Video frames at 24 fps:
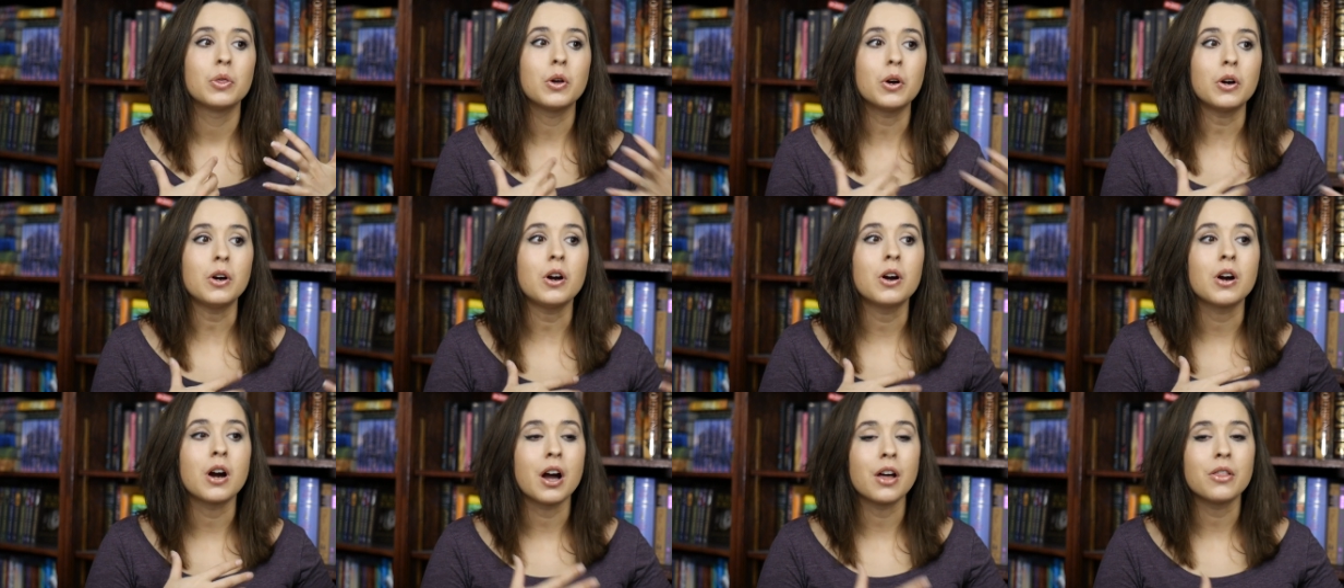there
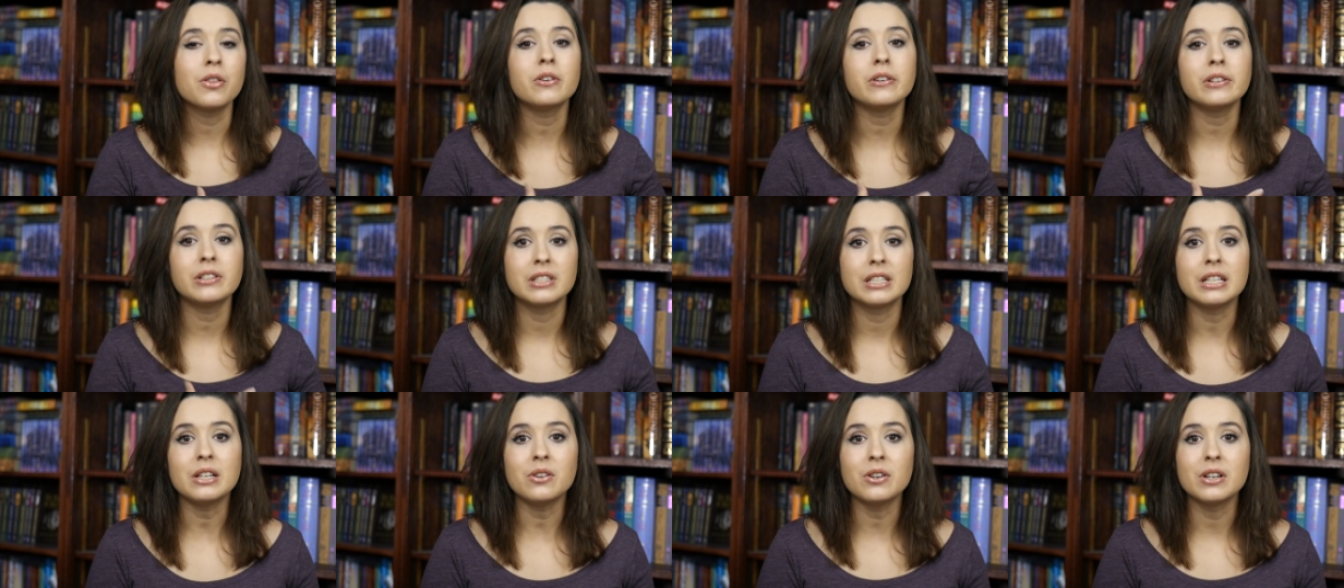are other
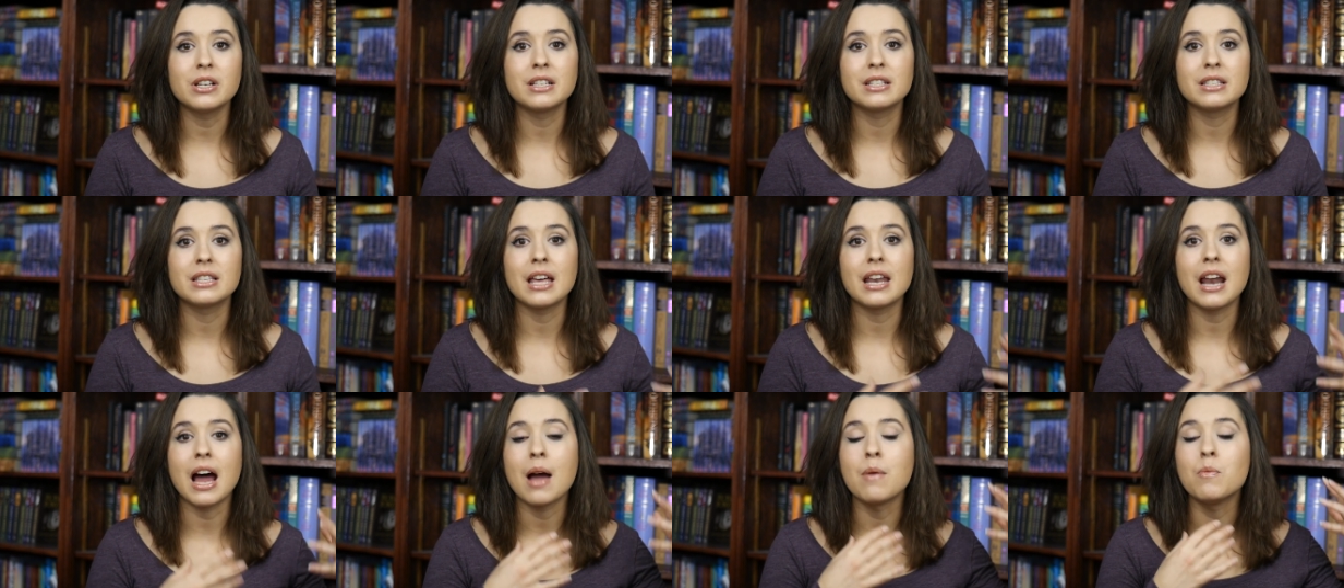series
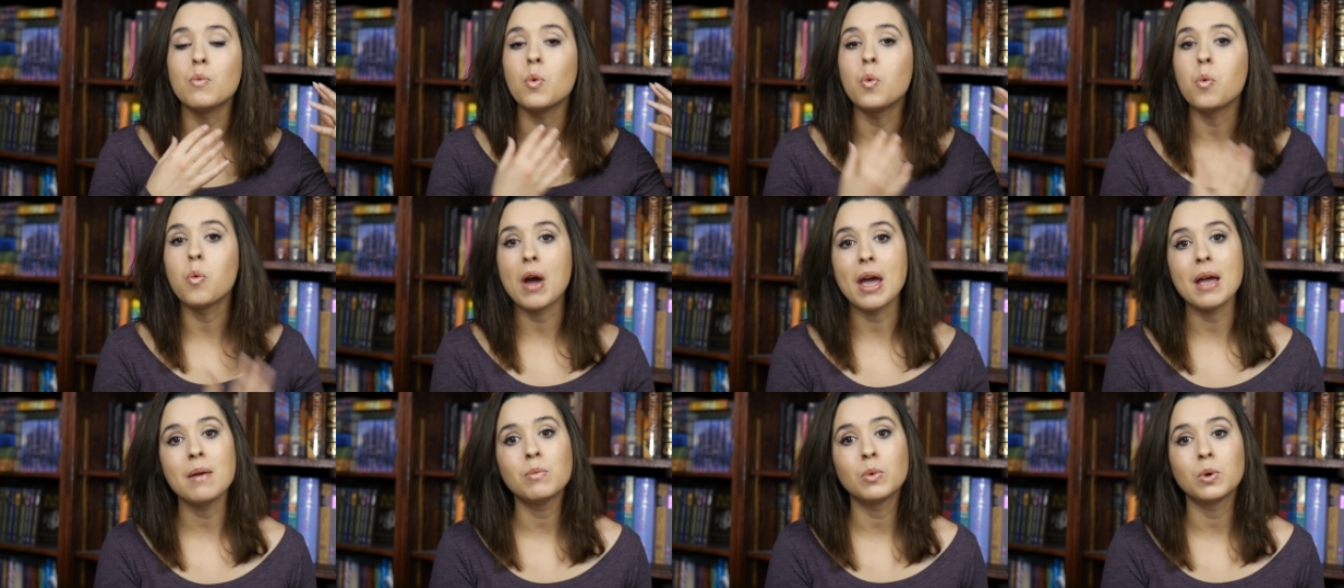that I'm
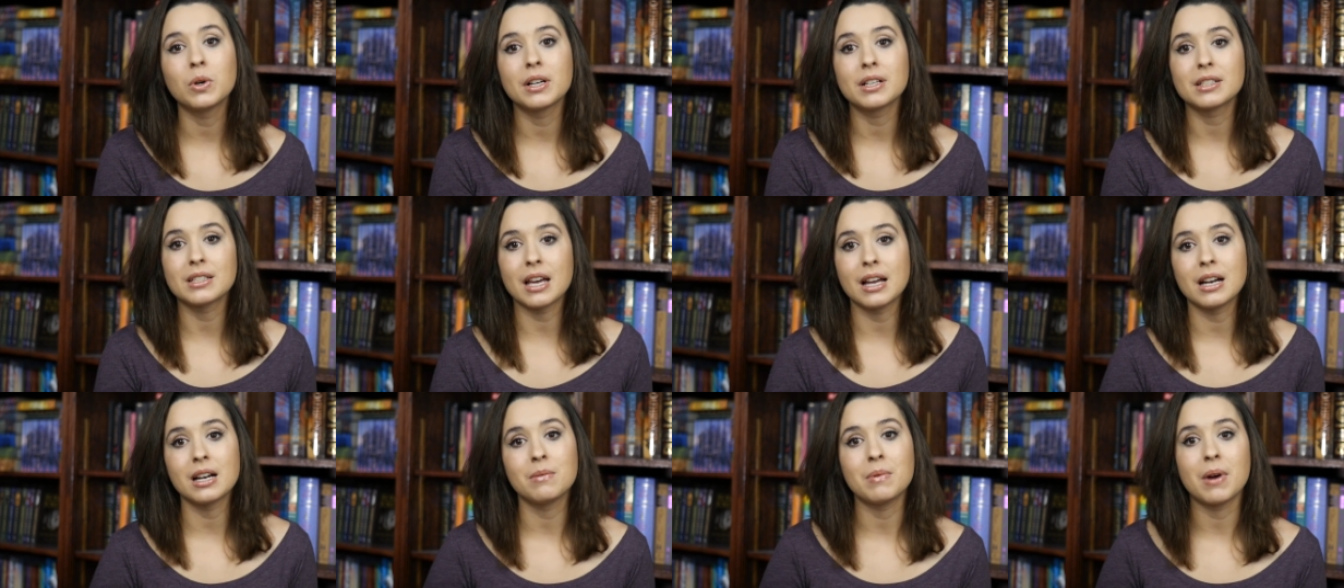way more
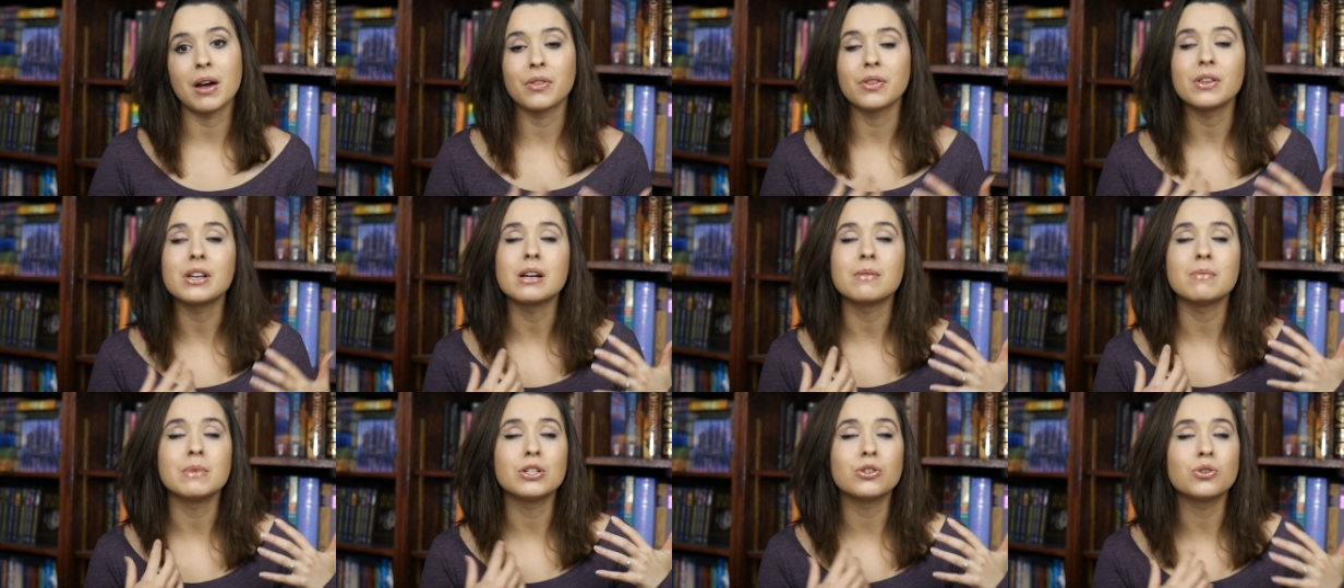excited about,
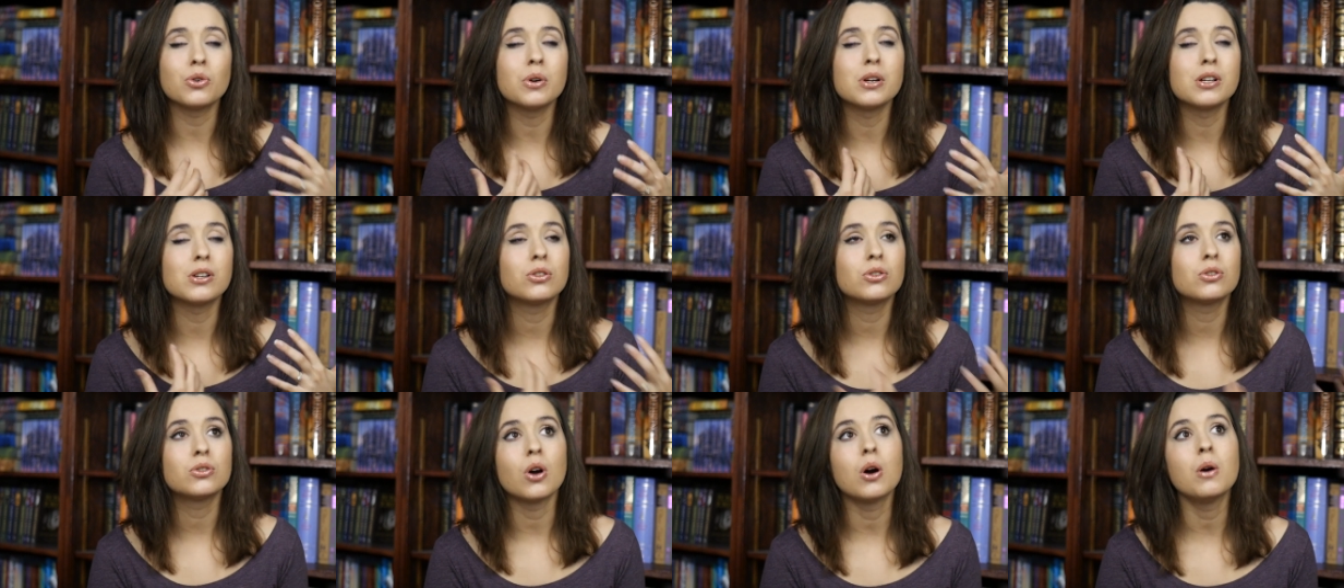that I'm
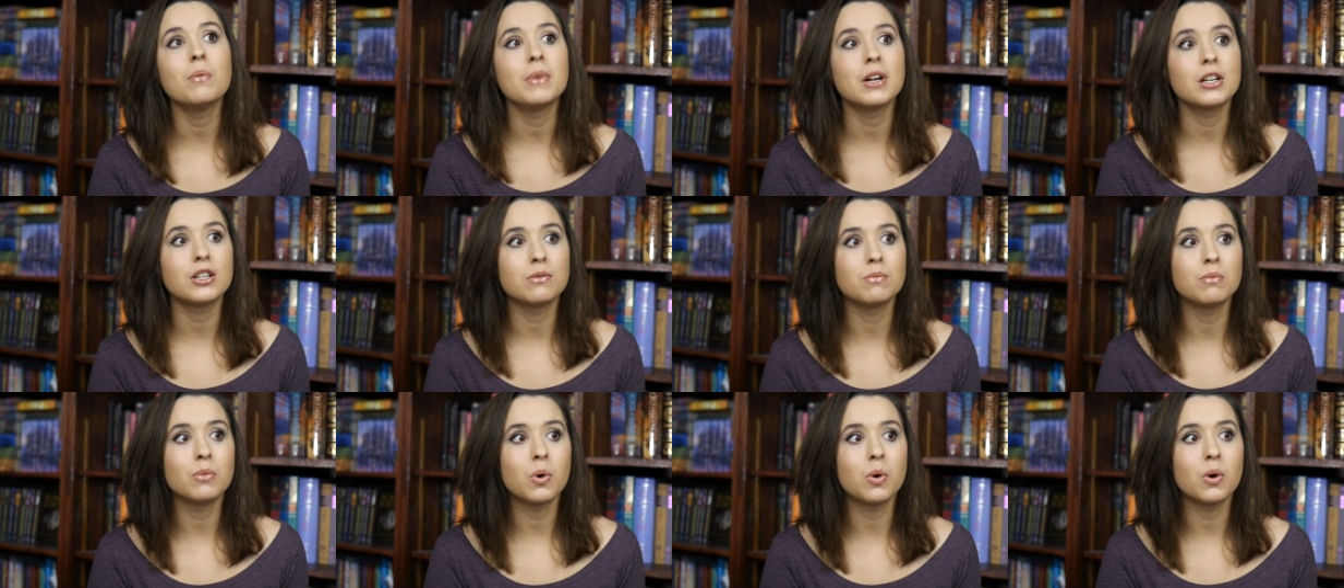enjoying so
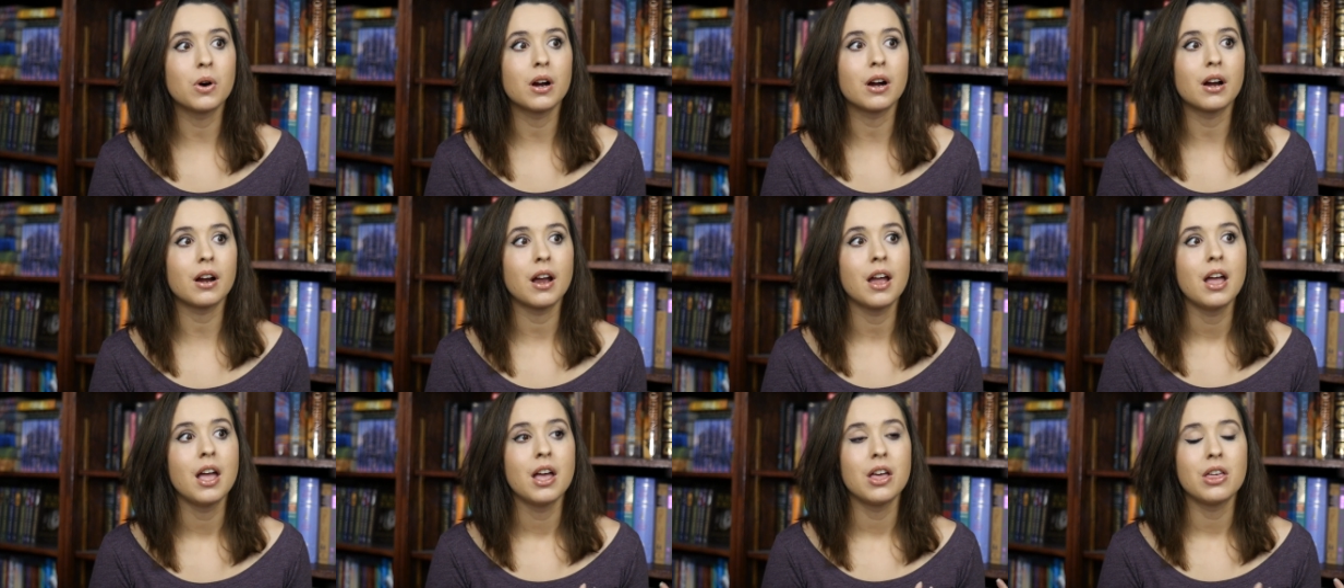much
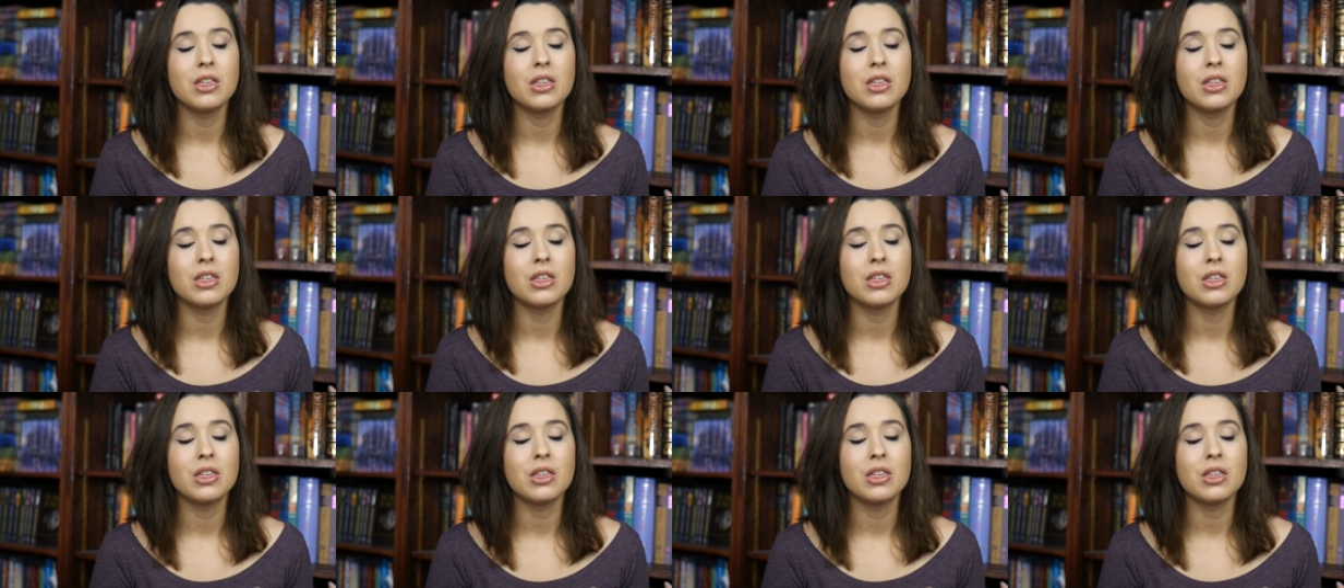more,